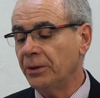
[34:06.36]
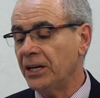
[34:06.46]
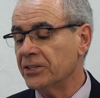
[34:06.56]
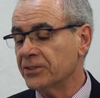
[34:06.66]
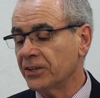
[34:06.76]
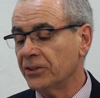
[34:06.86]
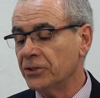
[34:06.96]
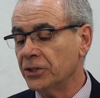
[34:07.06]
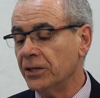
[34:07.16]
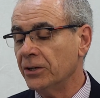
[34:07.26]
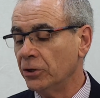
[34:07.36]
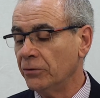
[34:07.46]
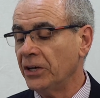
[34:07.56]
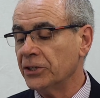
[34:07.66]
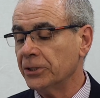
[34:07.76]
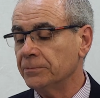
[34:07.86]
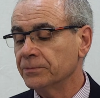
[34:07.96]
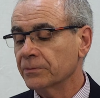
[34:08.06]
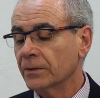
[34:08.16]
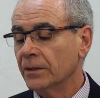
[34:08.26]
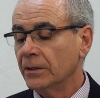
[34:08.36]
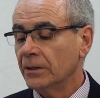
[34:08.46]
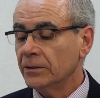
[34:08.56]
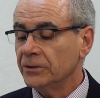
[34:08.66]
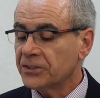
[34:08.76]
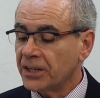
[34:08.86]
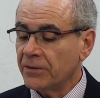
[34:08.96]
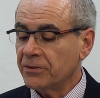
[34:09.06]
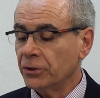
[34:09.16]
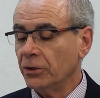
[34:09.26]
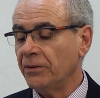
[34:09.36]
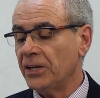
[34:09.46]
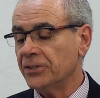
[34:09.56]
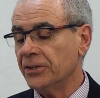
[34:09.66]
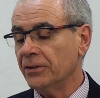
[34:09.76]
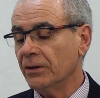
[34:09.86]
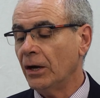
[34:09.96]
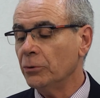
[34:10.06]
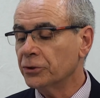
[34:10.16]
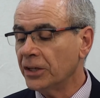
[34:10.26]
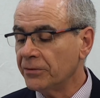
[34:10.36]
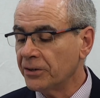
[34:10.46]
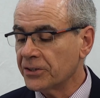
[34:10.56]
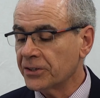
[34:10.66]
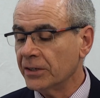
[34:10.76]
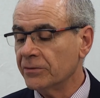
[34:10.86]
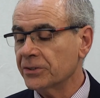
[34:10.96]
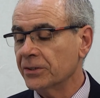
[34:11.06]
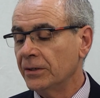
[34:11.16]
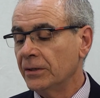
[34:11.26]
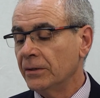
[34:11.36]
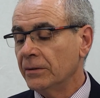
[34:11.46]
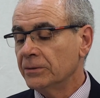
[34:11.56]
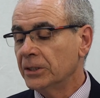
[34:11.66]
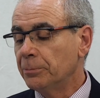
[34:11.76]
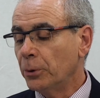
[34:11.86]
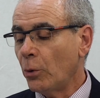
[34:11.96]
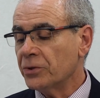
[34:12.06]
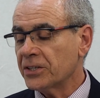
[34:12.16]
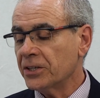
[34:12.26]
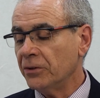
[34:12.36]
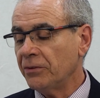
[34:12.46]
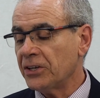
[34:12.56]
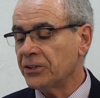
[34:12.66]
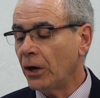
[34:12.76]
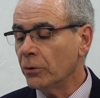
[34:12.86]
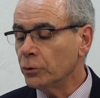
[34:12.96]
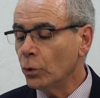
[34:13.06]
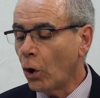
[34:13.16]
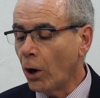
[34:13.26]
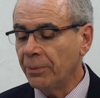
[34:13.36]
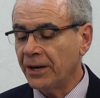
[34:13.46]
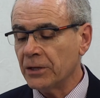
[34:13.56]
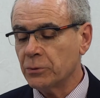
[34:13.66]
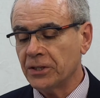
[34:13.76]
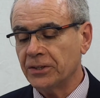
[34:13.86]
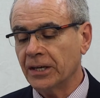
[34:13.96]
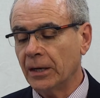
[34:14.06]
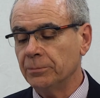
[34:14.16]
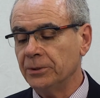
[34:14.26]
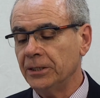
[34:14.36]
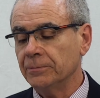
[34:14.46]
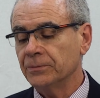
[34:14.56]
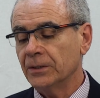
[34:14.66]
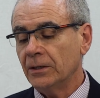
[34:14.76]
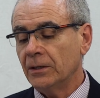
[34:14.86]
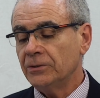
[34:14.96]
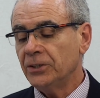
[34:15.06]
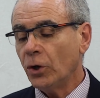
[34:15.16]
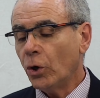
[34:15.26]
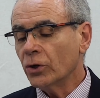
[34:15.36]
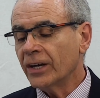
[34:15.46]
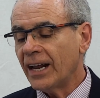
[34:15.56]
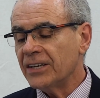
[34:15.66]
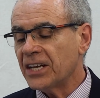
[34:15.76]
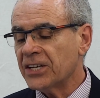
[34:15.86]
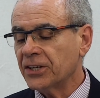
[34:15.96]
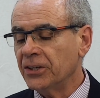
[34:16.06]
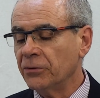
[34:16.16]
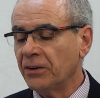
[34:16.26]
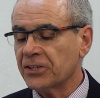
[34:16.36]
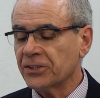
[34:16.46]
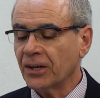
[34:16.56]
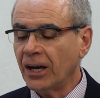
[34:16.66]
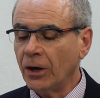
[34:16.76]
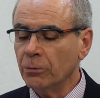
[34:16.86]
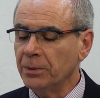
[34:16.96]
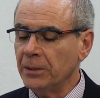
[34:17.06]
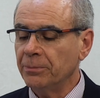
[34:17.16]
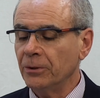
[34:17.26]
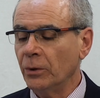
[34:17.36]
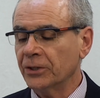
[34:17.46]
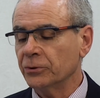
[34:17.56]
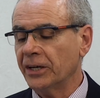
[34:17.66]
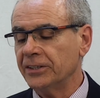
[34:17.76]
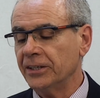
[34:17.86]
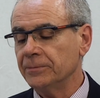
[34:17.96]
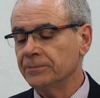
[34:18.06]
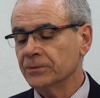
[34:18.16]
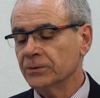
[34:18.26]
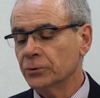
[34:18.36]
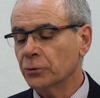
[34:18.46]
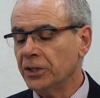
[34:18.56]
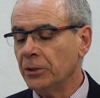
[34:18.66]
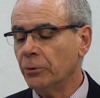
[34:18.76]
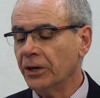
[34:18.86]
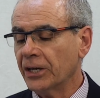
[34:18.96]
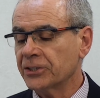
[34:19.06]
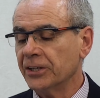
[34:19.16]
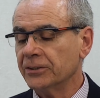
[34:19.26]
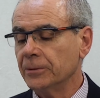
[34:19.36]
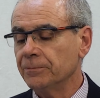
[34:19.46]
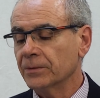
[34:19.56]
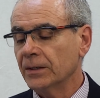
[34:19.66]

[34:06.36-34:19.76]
operation strategy innovation, the service innovation, how you deliver the service, the process innovation, how you operate within the company, the organizational innovation, how people work together through teamwork, etc.